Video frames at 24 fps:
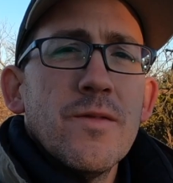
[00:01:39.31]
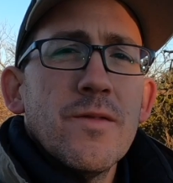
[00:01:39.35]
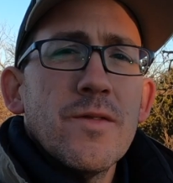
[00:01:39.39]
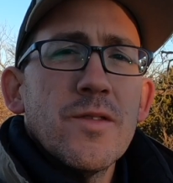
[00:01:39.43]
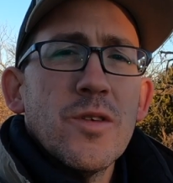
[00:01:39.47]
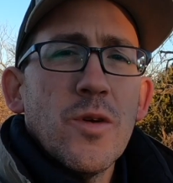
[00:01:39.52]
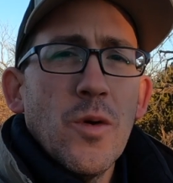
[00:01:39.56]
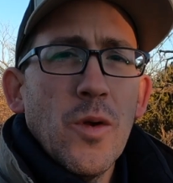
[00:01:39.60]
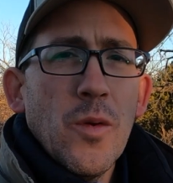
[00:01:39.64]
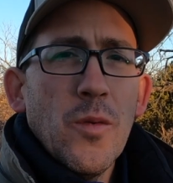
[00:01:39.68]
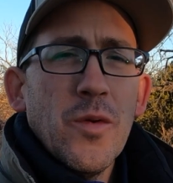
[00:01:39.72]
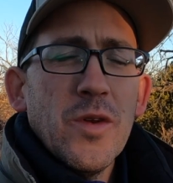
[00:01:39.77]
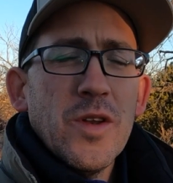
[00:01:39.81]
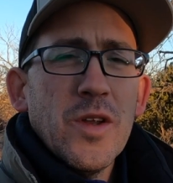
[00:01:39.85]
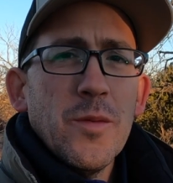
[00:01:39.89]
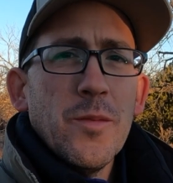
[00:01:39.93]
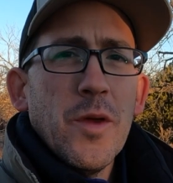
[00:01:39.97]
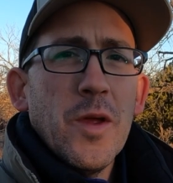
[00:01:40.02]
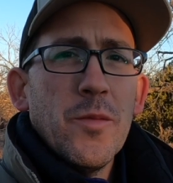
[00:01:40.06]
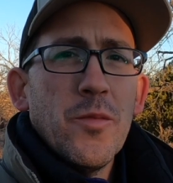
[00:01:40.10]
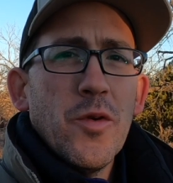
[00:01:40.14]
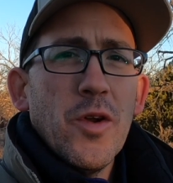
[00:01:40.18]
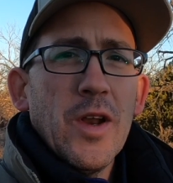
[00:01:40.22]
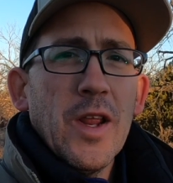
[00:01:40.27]
So we went to
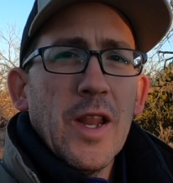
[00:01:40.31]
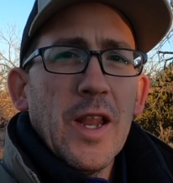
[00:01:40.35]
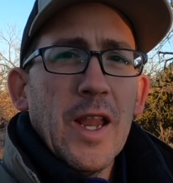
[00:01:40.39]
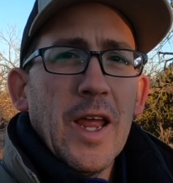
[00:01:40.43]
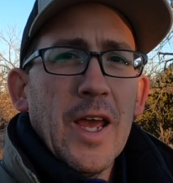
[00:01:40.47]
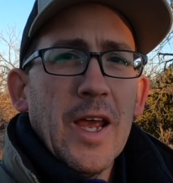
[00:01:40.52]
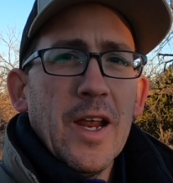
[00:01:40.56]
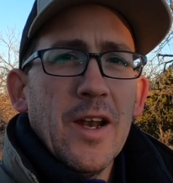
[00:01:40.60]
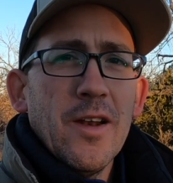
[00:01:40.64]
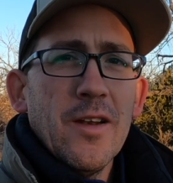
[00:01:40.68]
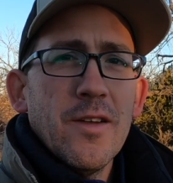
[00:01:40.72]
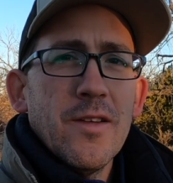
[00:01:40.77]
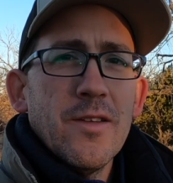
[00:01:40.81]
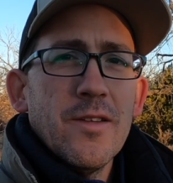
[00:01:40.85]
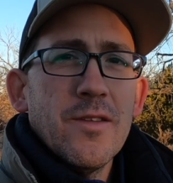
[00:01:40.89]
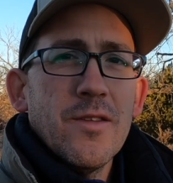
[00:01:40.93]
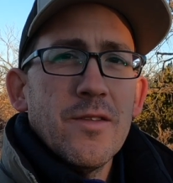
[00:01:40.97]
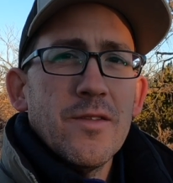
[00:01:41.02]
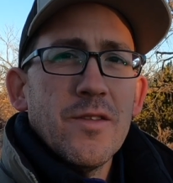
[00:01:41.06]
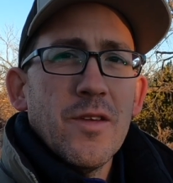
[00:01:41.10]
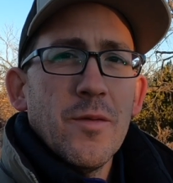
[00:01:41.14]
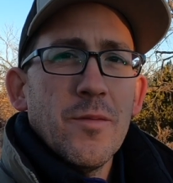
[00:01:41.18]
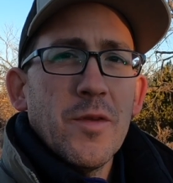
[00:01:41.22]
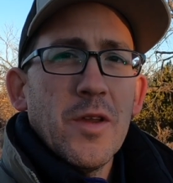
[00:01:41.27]
bed pretty late,
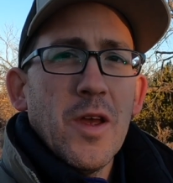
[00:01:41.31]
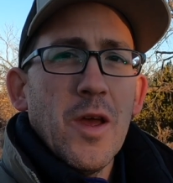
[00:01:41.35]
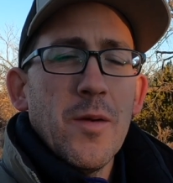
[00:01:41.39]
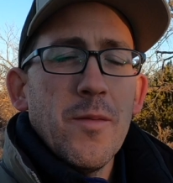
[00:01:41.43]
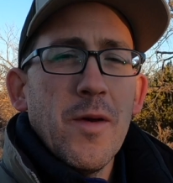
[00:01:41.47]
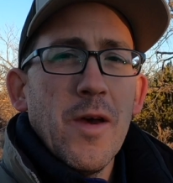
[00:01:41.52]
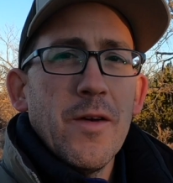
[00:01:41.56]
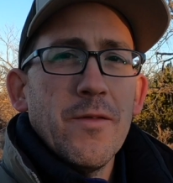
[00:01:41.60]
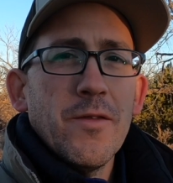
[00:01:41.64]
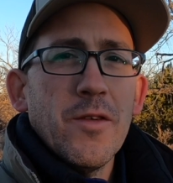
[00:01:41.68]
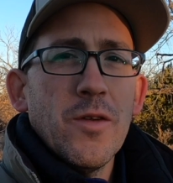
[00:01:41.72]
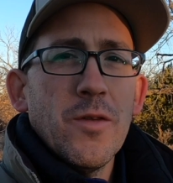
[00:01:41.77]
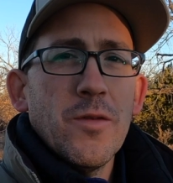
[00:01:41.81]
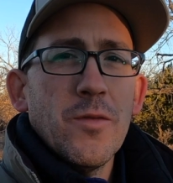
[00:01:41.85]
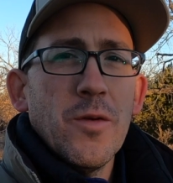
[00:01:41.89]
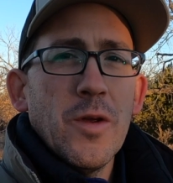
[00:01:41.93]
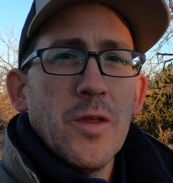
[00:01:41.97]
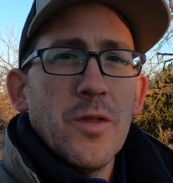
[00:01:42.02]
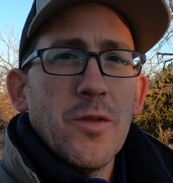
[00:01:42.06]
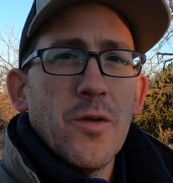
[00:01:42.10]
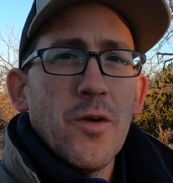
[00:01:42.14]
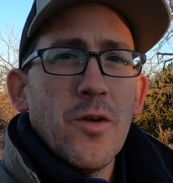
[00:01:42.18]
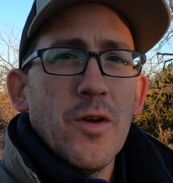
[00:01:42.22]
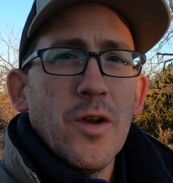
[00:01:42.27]
sometime after
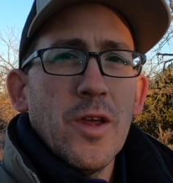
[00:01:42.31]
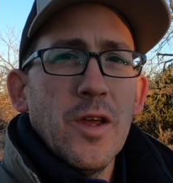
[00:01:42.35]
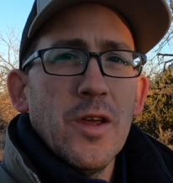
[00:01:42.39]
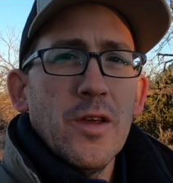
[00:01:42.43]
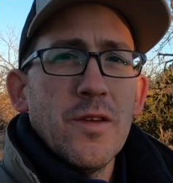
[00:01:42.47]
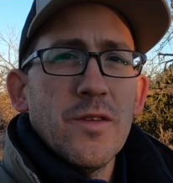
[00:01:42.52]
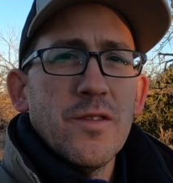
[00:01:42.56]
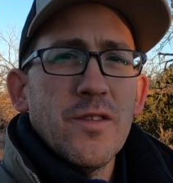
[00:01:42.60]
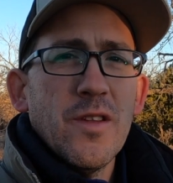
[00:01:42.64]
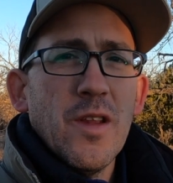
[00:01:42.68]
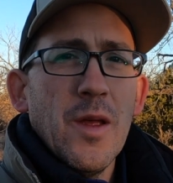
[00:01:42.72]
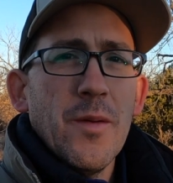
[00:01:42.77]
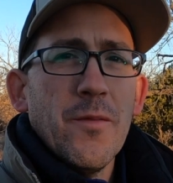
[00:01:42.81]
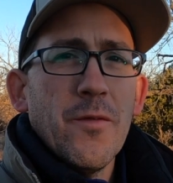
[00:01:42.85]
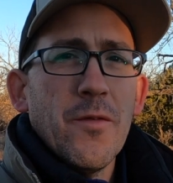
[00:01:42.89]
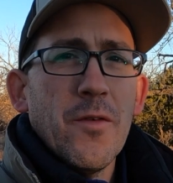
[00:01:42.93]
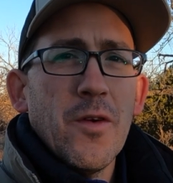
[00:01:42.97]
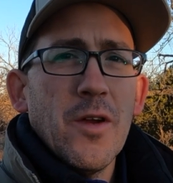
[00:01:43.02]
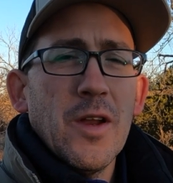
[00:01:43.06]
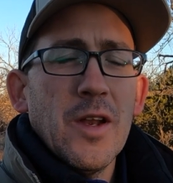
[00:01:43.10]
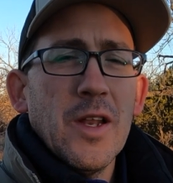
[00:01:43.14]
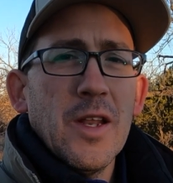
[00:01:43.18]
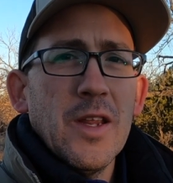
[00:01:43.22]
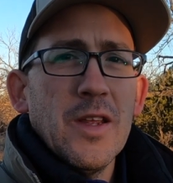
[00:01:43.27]
3:30, slept
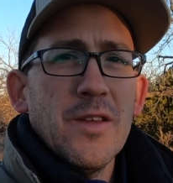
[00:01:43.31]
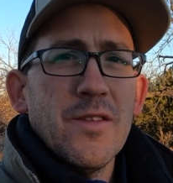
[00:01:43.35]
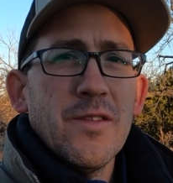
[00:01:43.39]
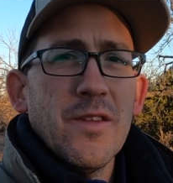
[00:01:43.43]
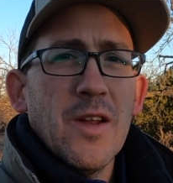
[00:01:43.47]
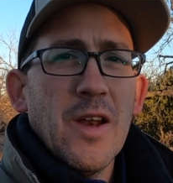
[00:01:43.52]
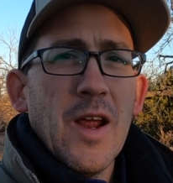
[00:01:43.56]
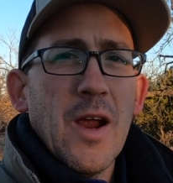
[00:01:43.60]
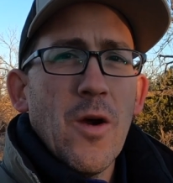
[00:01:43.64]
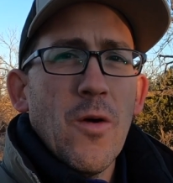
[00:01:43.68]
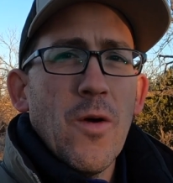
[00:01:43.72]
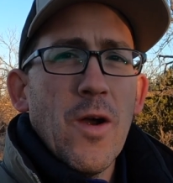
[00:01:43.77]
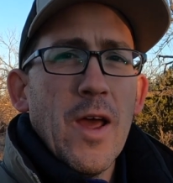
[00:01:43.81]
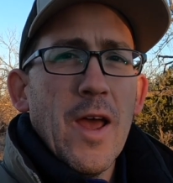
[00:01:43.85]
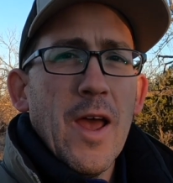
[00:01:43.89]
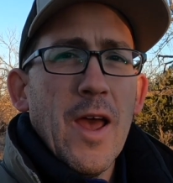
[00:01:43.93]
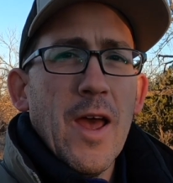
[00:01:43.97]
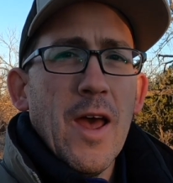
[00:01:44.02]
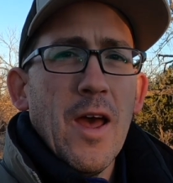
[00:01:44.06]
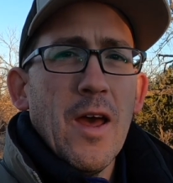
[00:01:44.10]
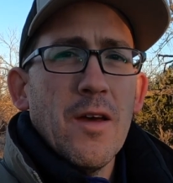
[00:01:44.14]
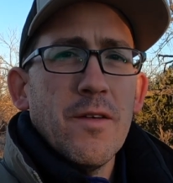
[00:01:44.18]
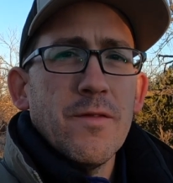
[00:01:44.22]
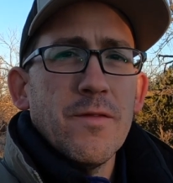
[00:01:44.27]
for at least an hour and a
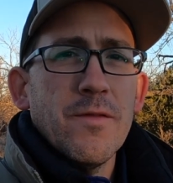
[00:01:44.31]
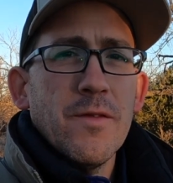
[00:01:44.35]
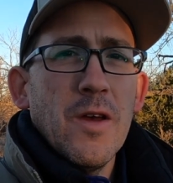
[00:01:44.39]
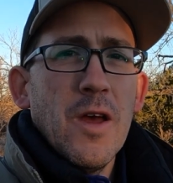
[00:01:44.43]
half,